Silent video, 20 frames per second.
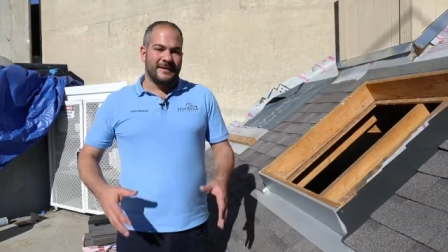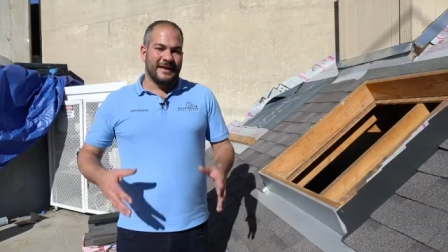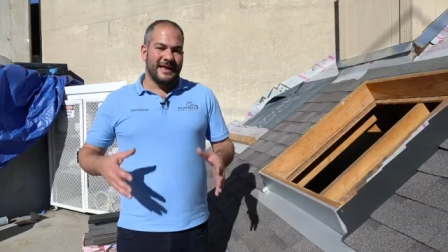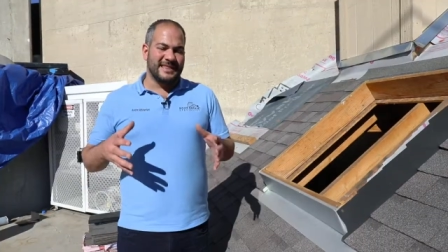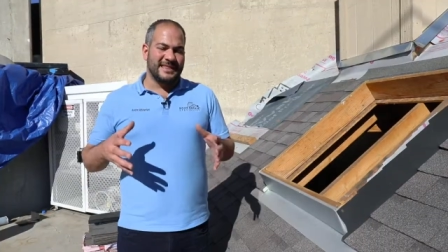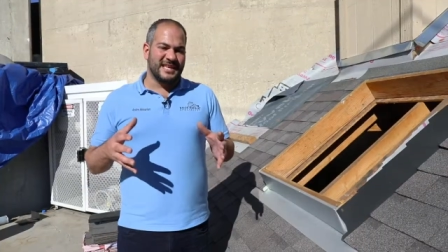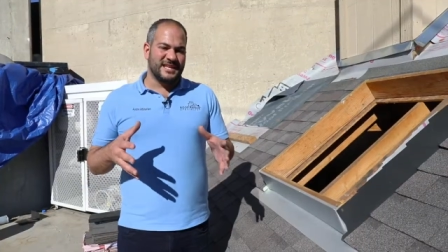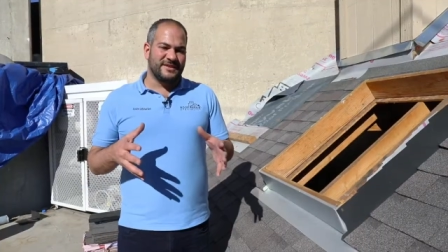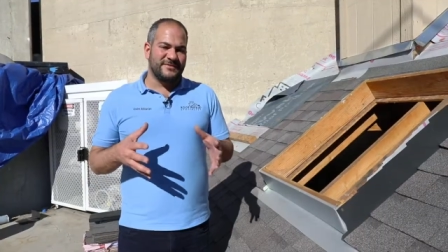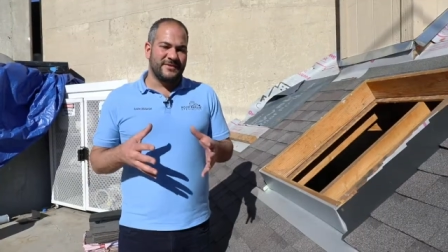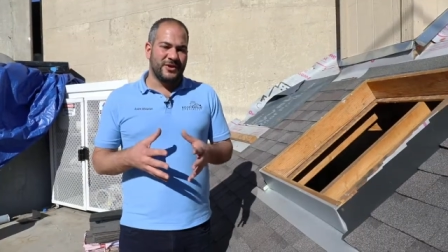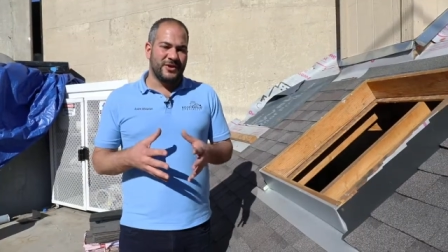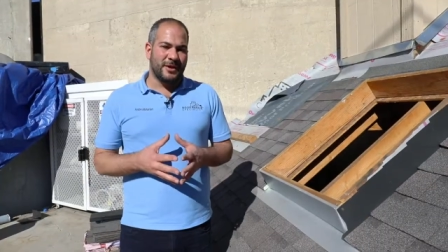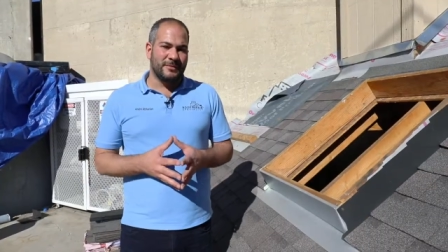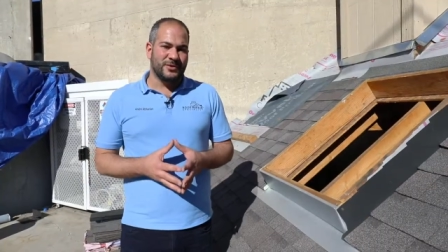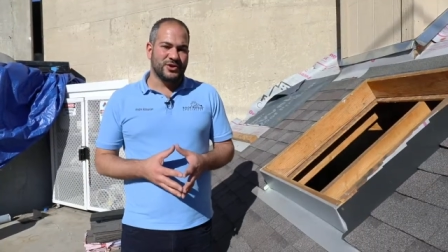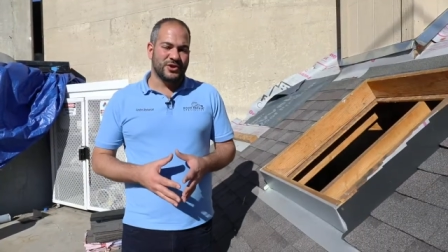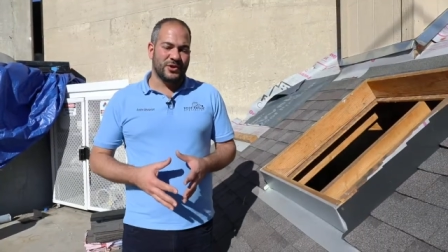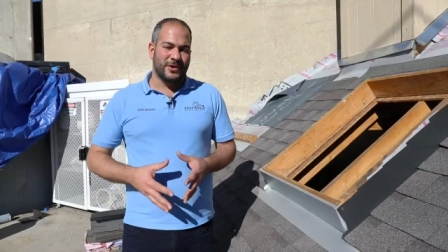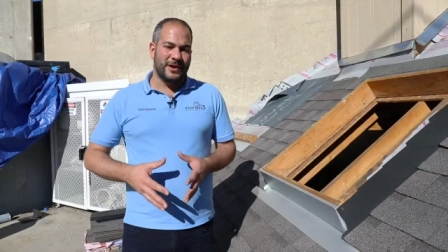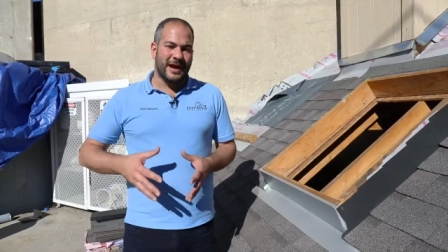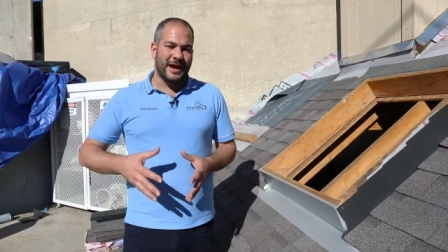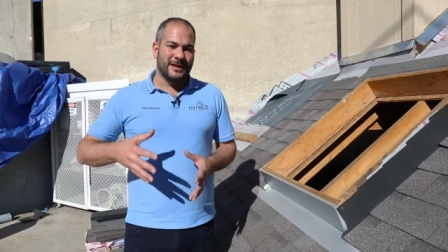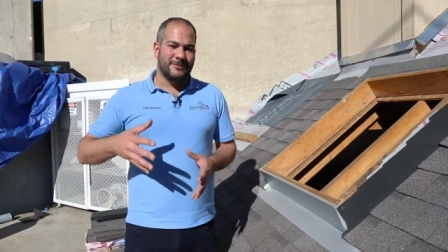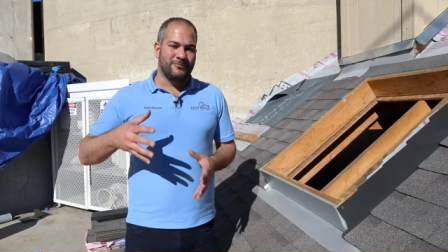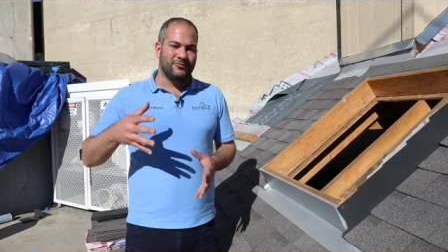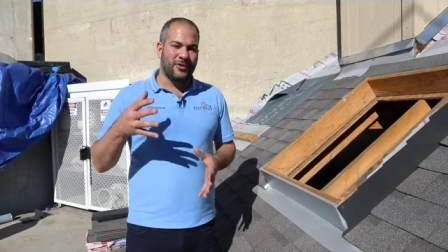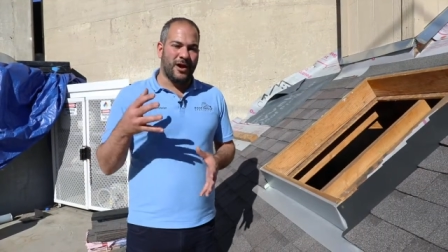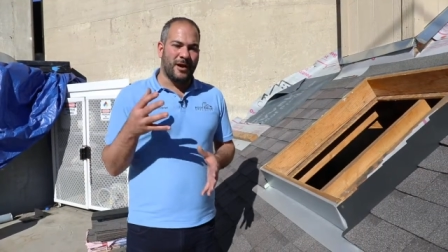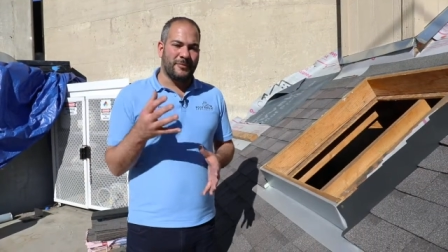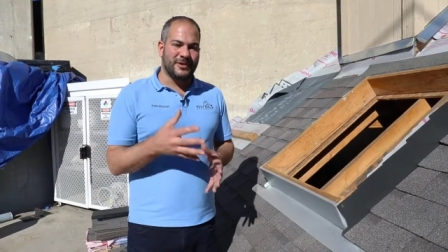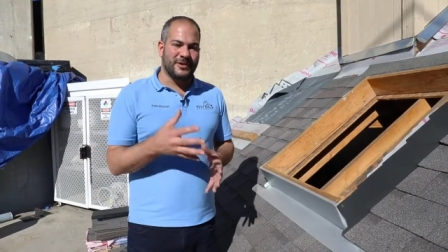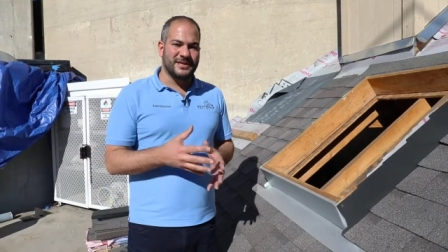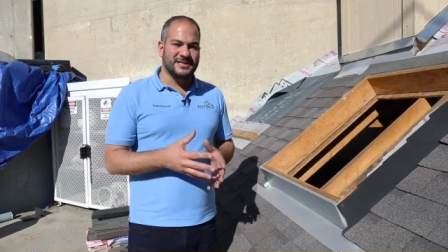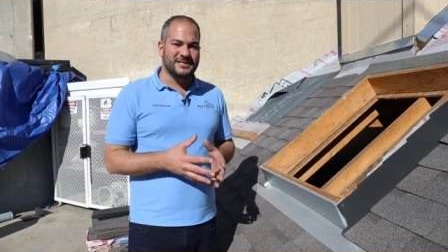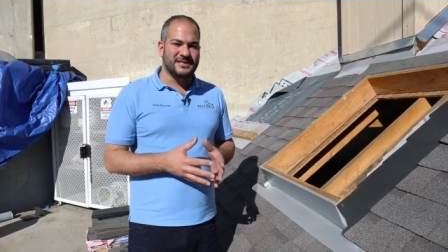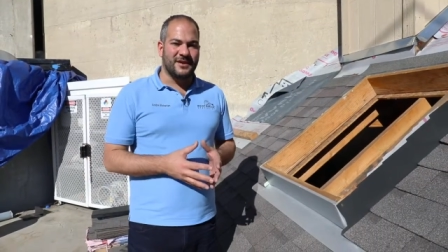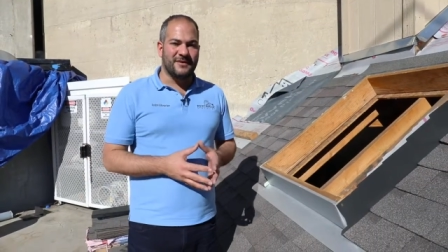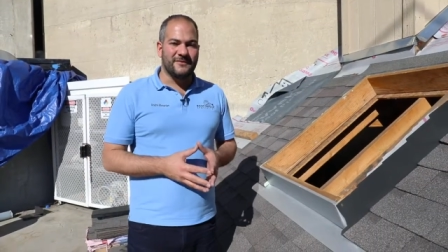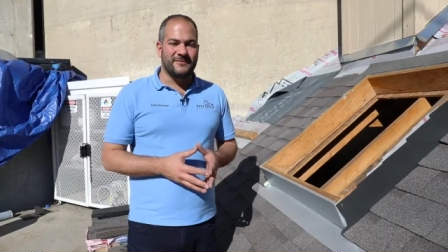In this video, I'm gonna show you how to properly
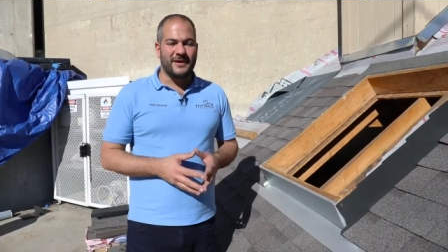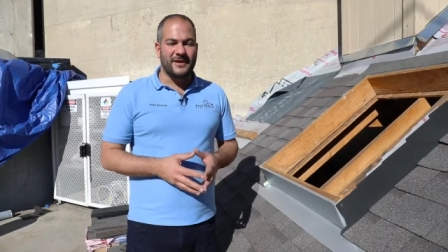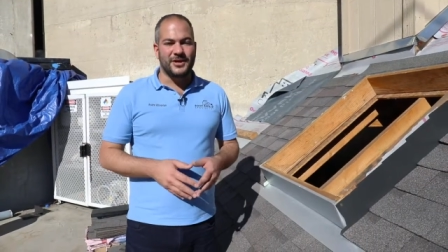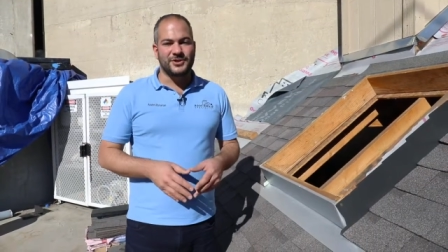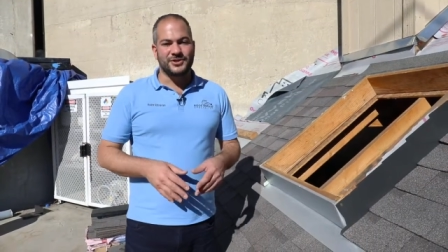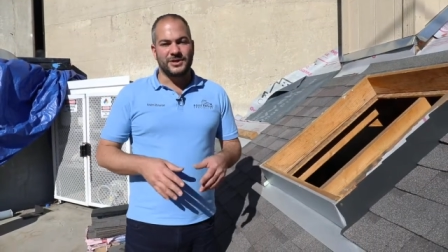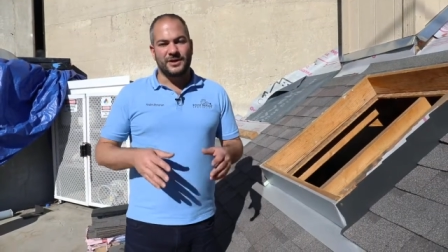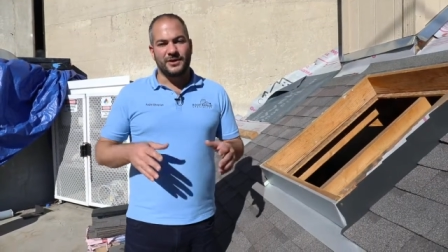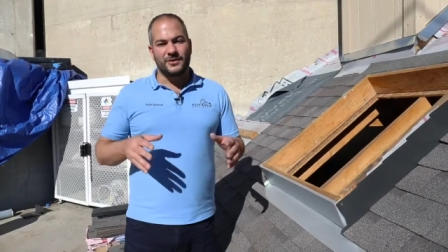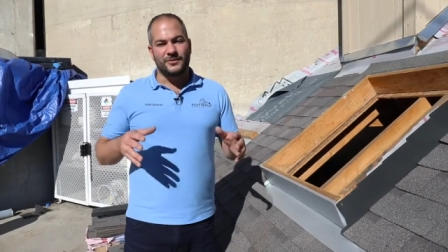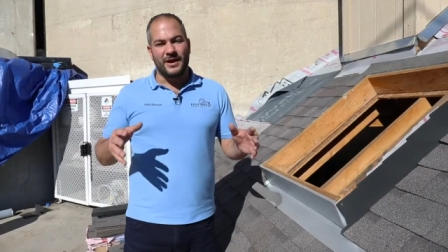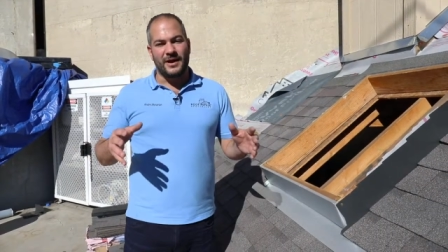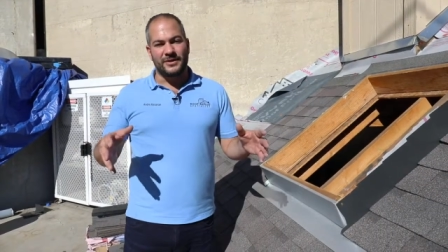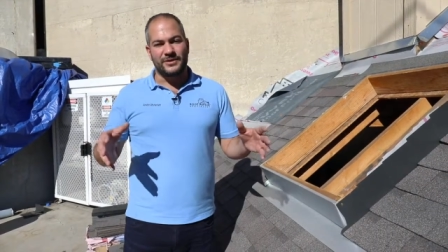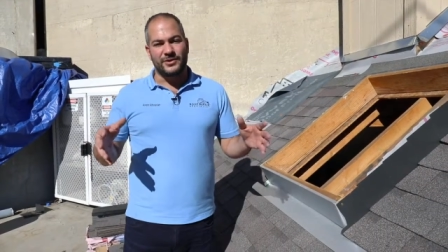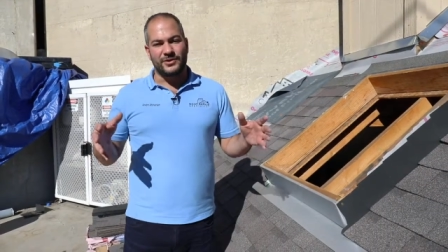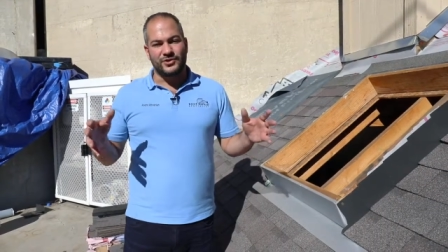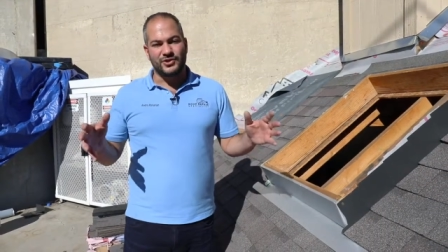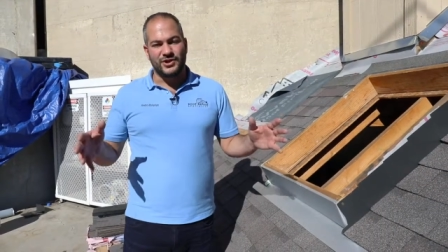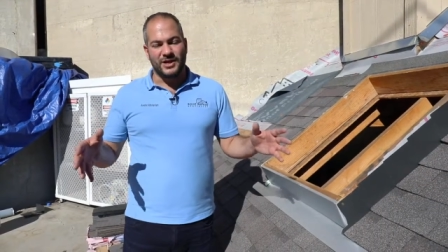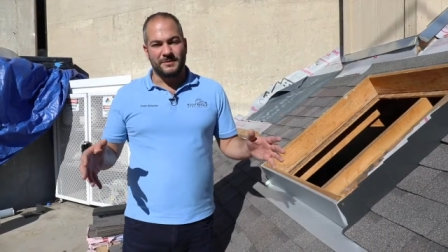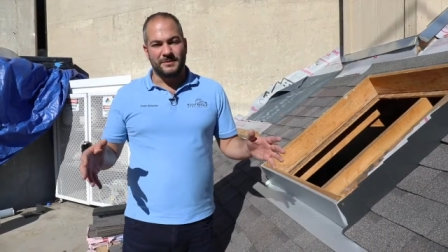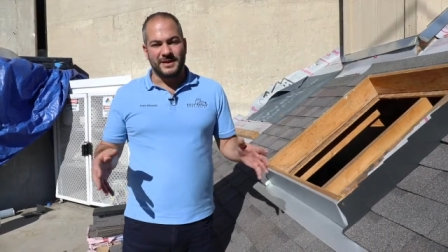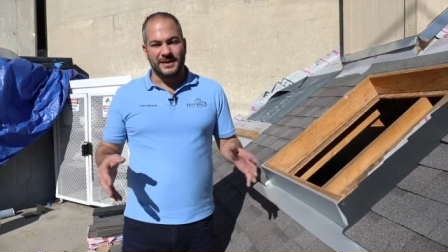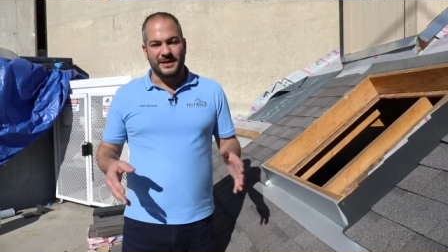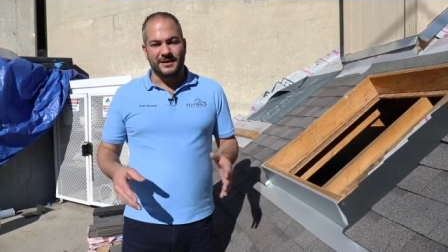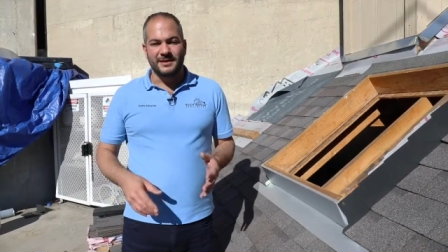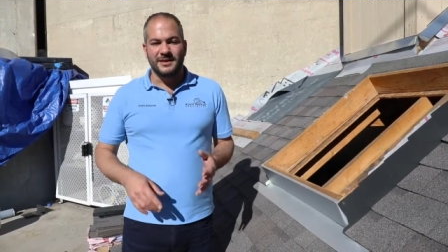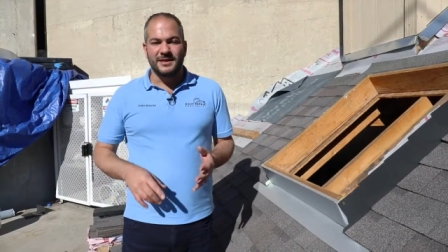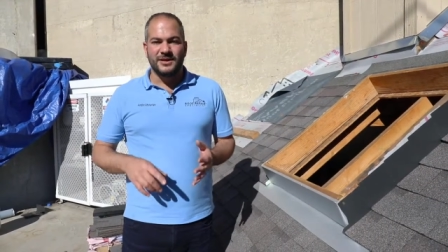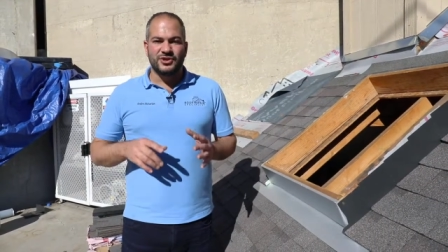install flashing around your chimney.